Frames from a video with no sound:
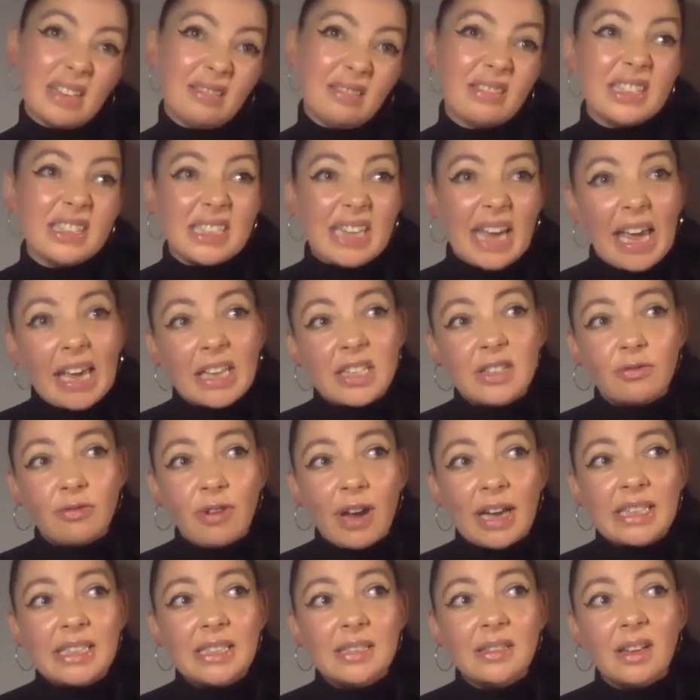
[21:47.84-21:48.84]
stage
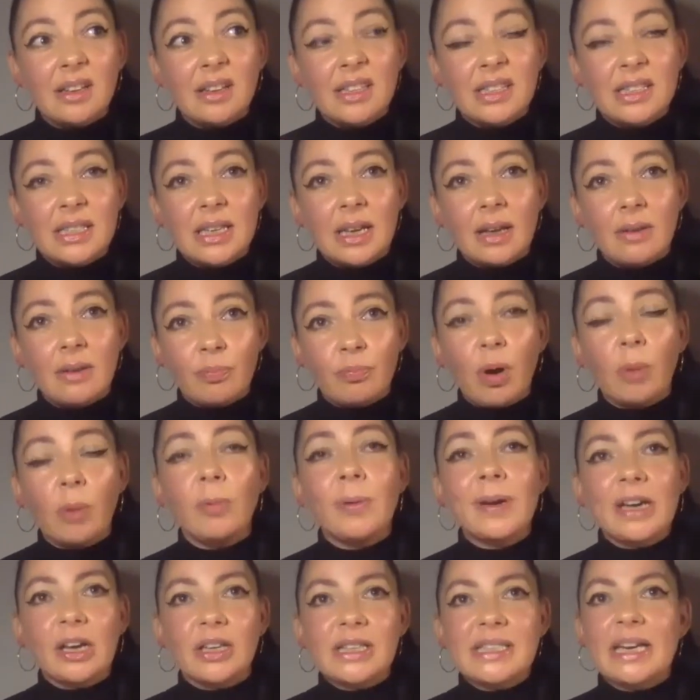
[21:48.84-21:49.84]
fright not
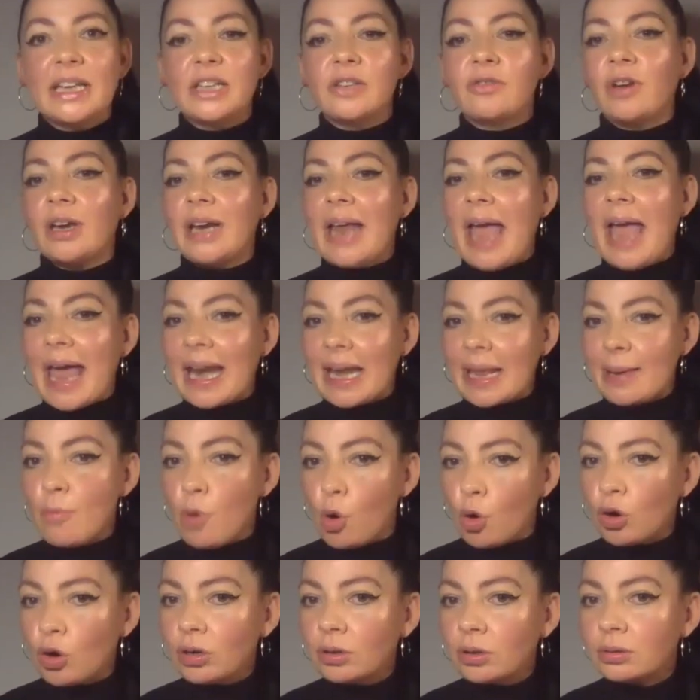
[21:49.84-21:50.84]
probably not stage fright
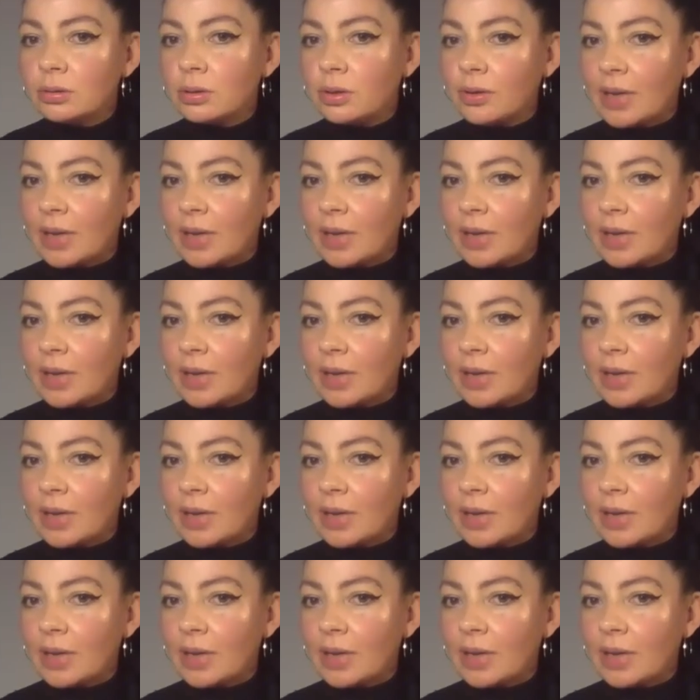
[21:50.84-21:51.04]
anymore